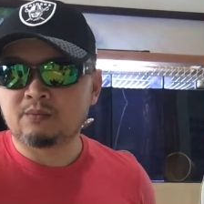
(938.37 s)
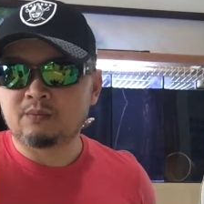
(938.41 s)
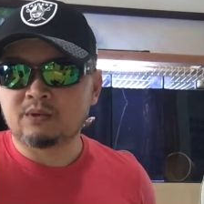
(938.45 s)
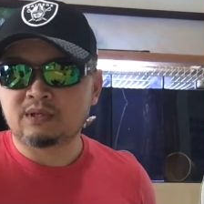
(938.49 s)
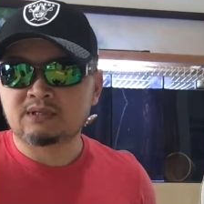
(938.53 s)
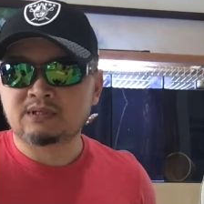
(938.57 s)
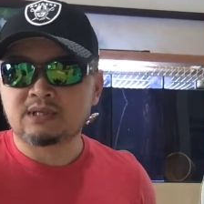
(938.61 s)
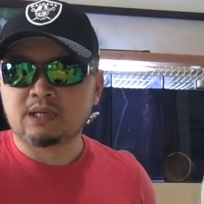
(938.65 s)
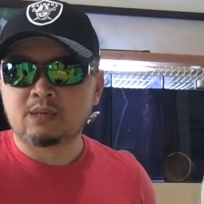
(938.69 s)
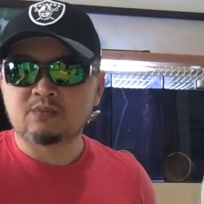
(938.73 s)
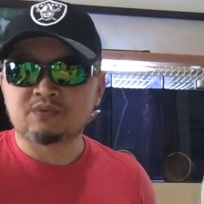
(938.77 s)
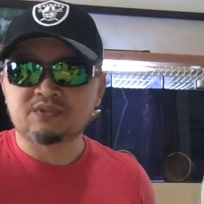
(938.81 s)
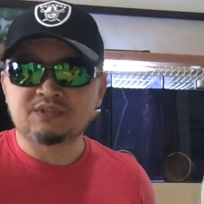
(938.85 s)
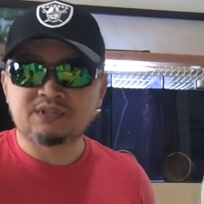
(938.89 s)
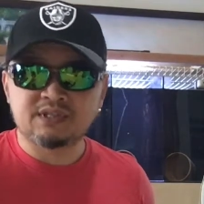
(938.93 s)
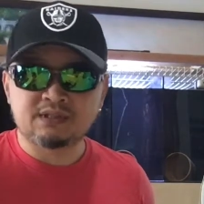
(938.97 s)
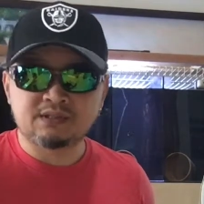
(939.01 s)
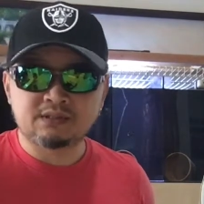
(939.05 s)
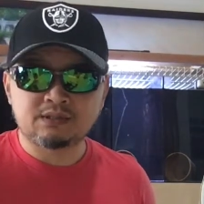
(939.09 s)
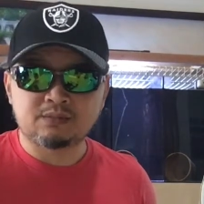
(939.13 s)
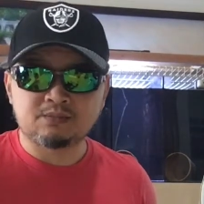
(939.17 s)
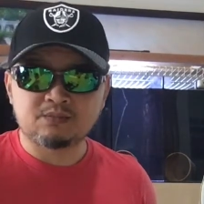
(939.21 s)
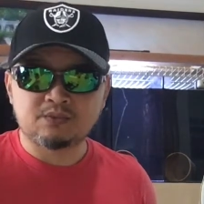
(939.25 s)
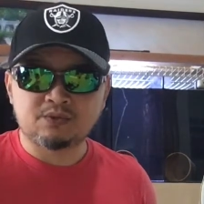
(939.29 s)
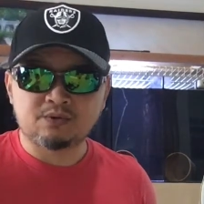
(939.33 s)
what type of
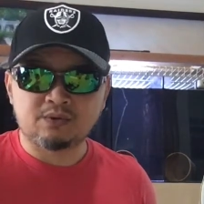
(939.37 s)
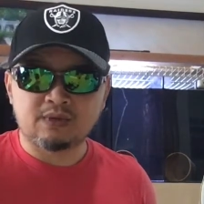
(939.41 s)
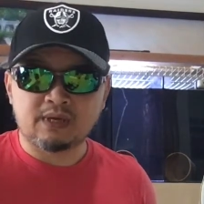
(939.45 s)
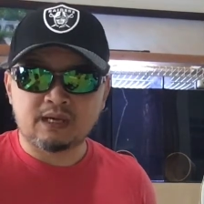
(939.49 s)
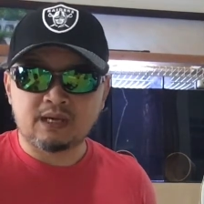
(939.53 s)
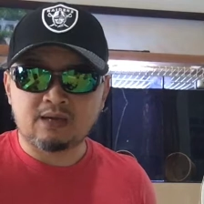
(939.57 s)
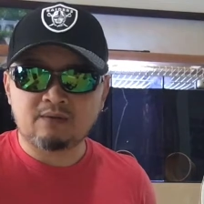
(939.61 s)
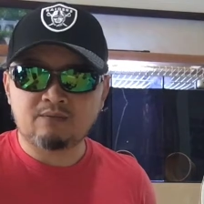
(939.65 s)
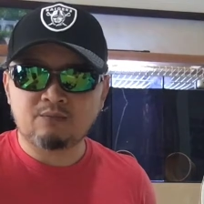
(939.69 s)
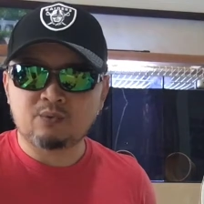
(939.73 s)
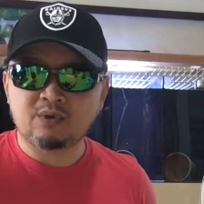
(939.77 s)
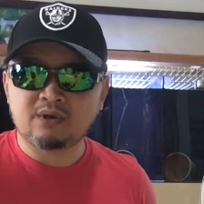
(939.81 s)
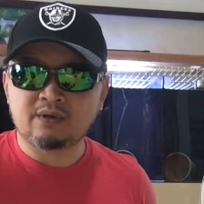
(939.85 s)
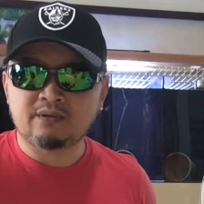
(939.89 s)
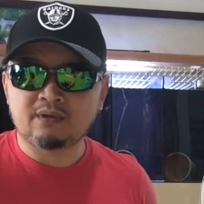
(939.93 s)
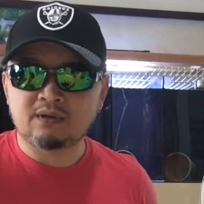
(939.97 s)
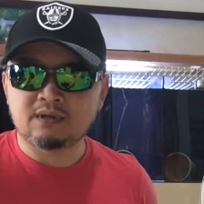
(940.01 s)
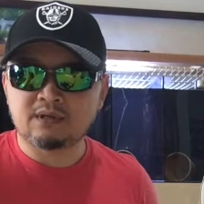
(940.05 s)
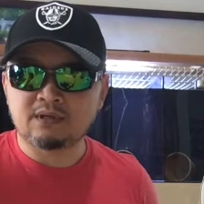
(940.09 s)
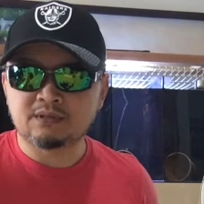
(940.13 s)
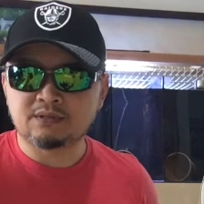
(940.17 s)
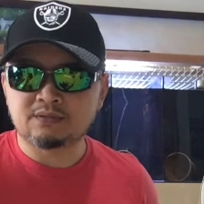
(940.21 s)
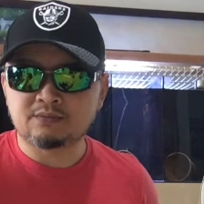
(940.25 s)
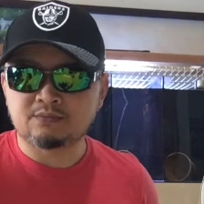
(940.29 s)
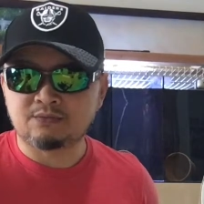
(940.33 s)
system you have, whether
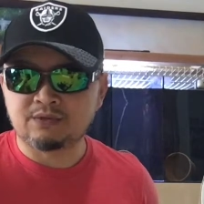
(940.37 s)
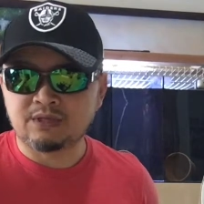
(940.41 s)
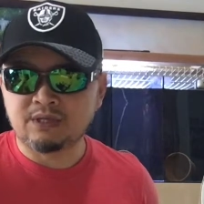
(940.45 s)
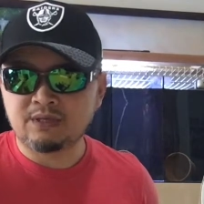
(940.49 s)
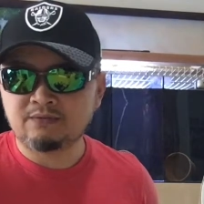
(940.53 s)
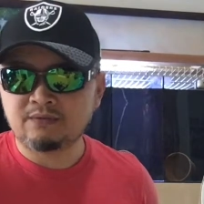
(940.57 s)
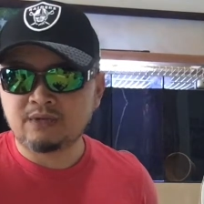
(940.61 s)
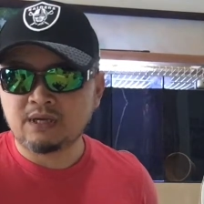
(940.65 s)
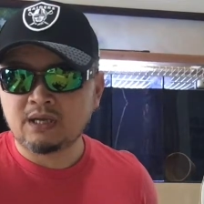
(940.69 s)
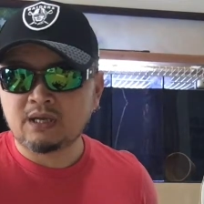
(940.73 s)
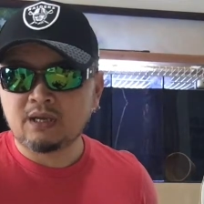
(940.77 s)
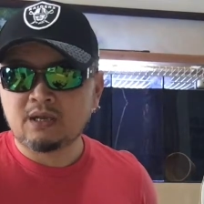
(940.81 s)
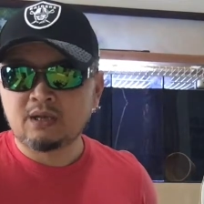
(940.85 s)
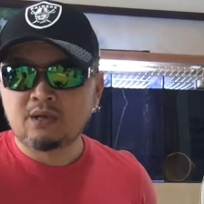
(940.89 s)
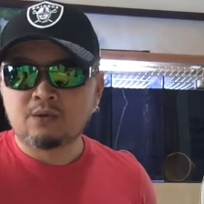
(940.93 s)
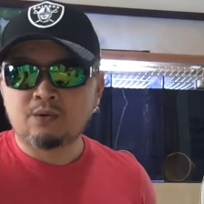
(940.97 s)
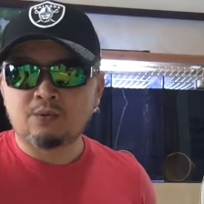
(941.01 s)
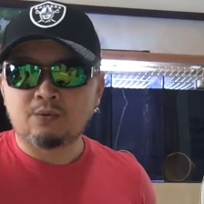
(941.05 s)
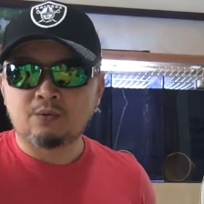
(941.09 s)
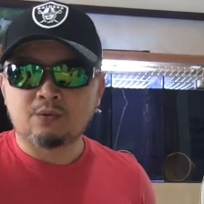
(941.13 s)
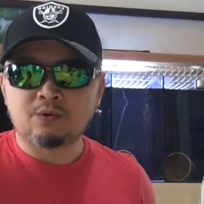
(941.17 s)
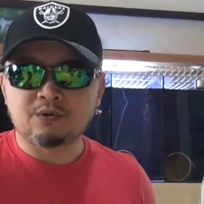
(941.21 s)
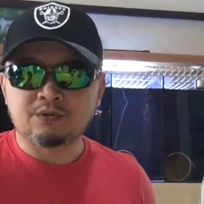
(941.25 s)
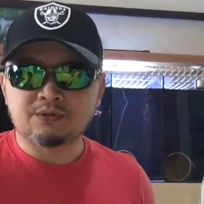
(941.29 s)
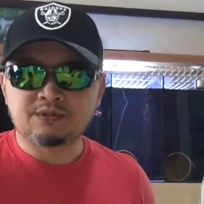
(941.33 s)
it's reef
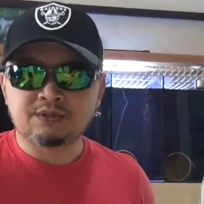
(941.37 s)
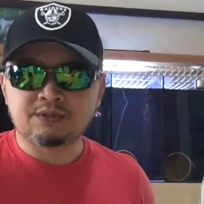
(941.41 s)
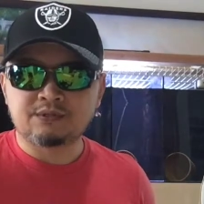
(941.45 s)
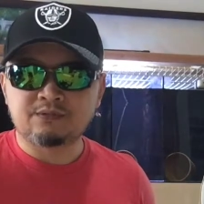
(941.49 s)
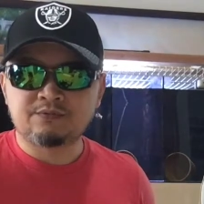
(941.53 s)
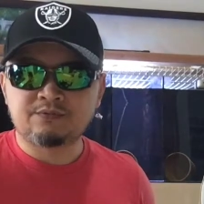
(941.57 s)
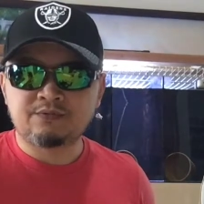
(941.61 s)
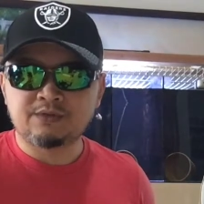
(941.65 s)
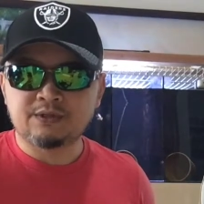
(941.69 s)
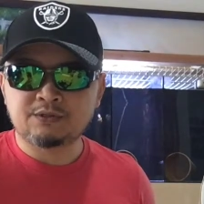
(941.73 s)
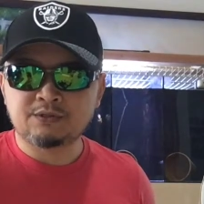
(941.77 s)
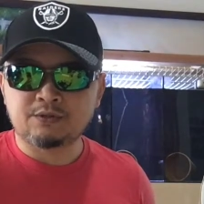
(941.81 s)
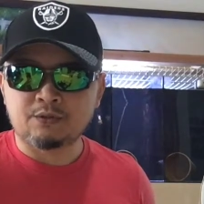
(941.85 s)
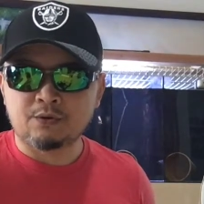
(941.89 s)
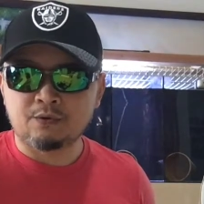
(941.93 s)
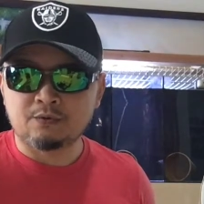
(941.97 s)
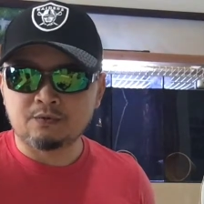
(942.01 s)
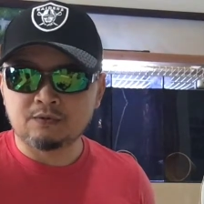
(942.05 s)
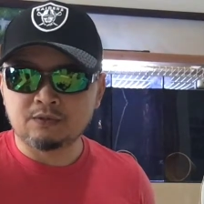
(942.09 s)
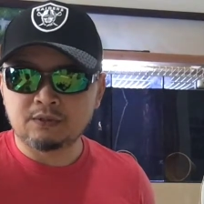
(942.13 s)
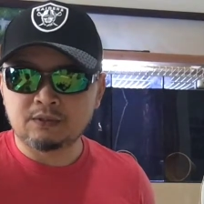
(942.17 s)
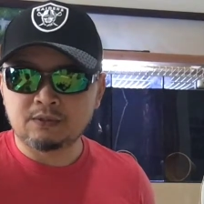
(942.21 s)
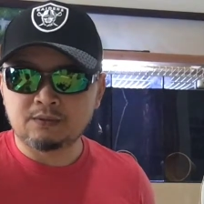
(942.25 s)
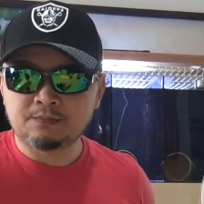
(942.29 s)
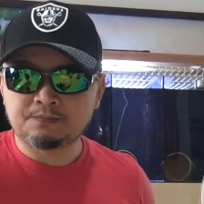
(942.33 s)
or just fish
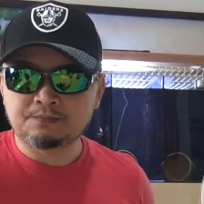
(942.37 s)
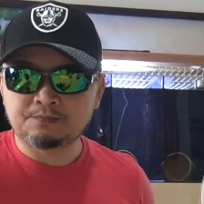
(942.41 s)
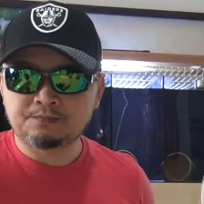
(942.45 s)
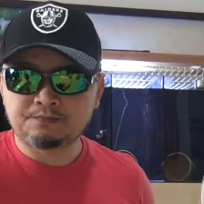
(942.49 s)
only,